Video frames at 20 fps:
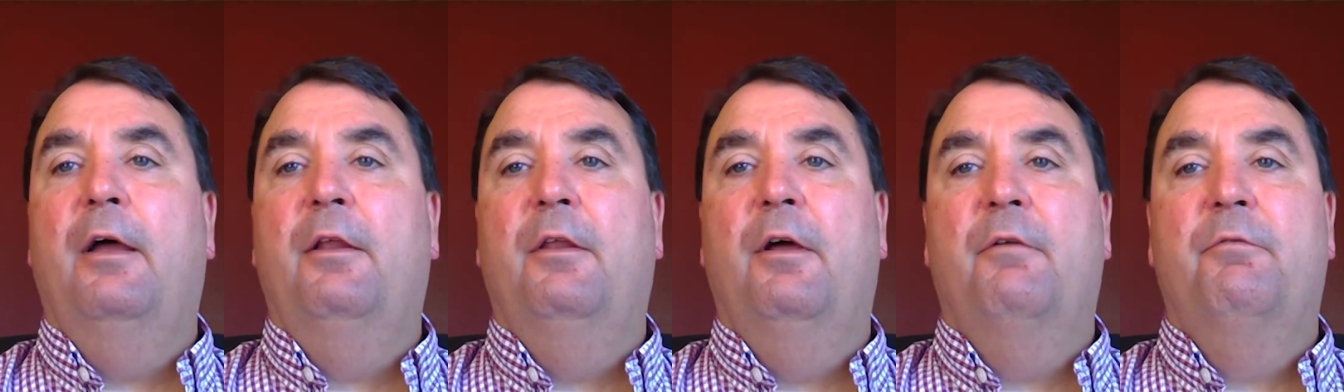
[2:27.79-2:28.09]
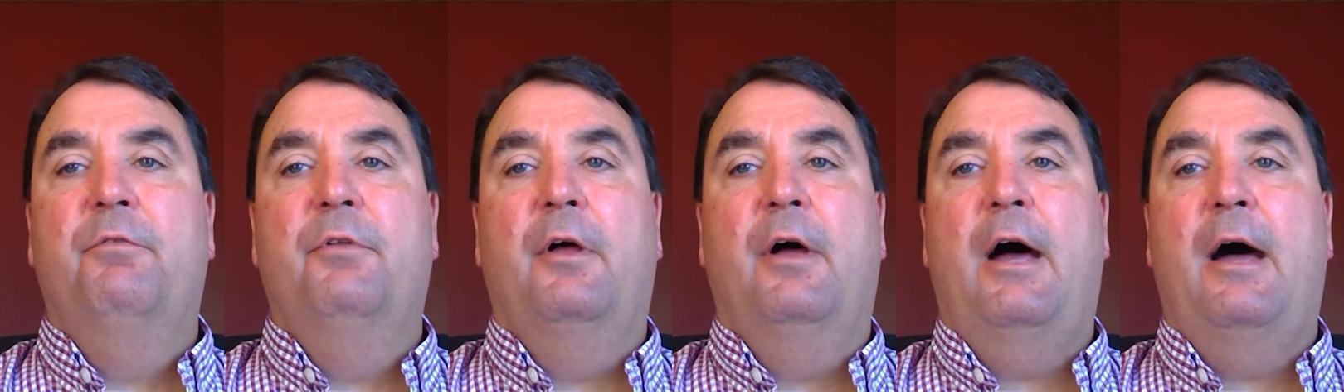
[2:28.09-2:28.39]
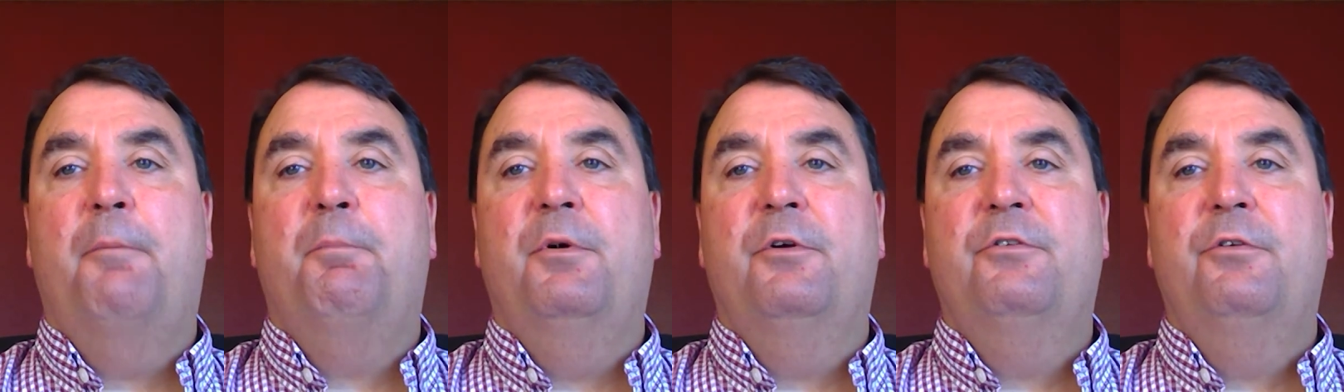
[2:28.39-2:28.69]
I love the
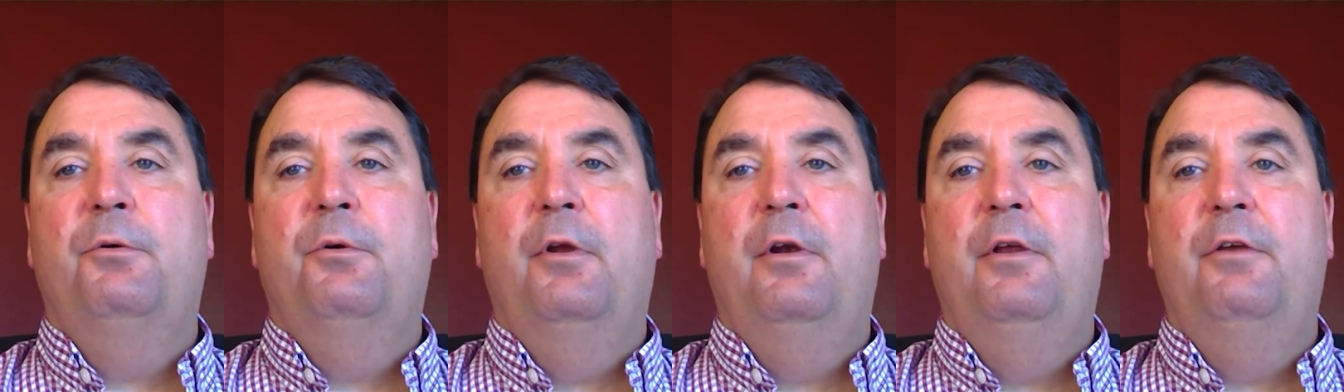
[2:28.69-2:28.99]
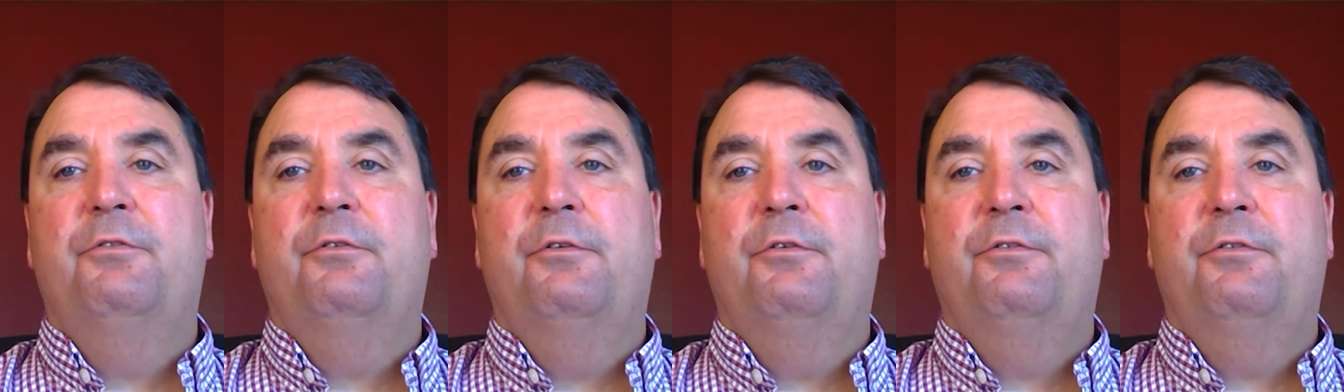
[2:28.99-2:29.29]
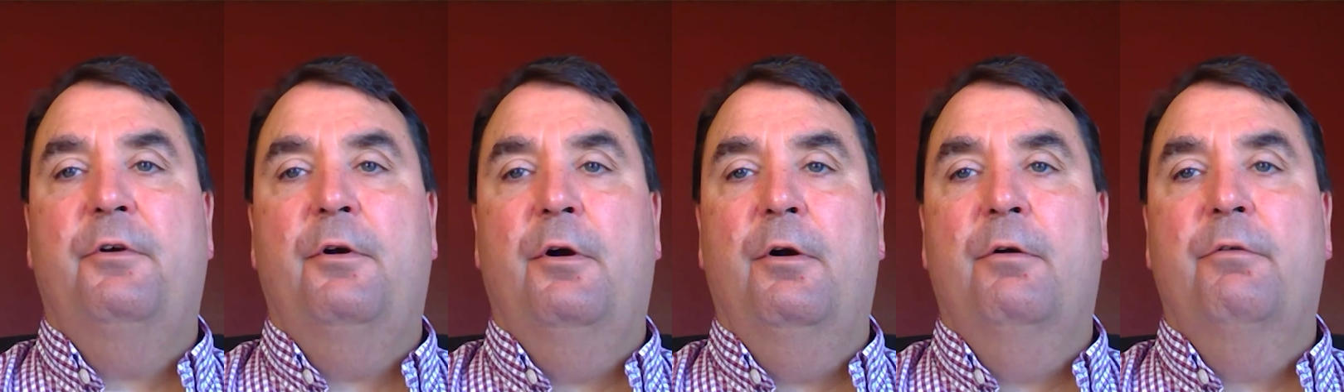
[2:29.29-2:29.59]
opportunities to
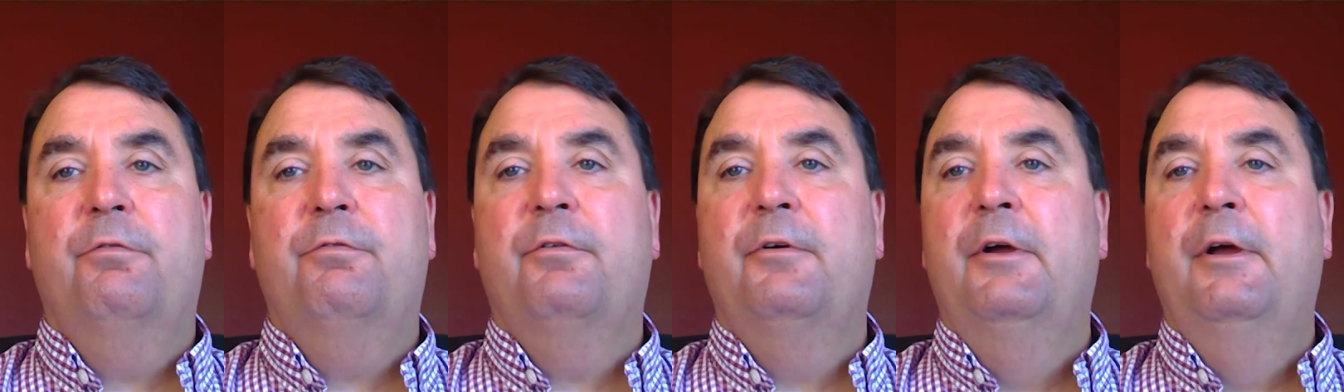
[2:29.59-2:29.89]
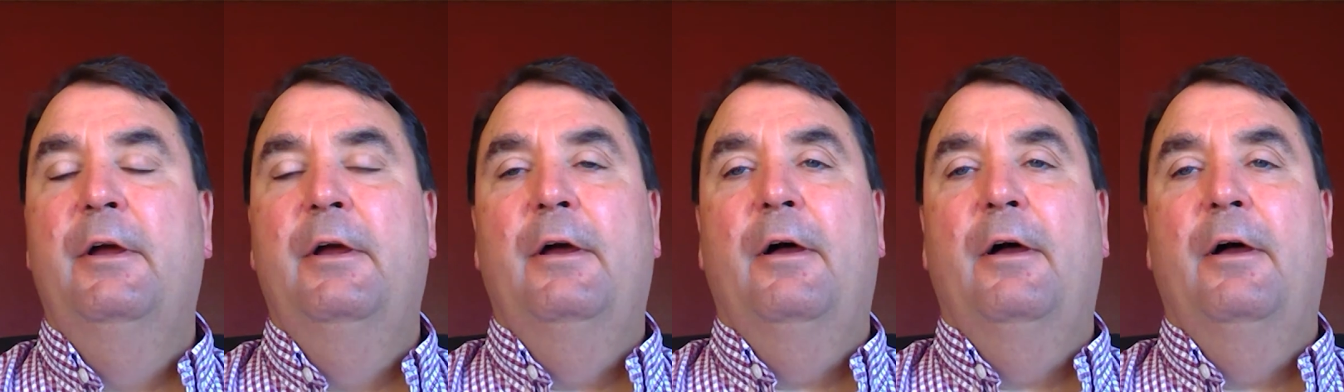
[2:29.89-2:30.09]
serve.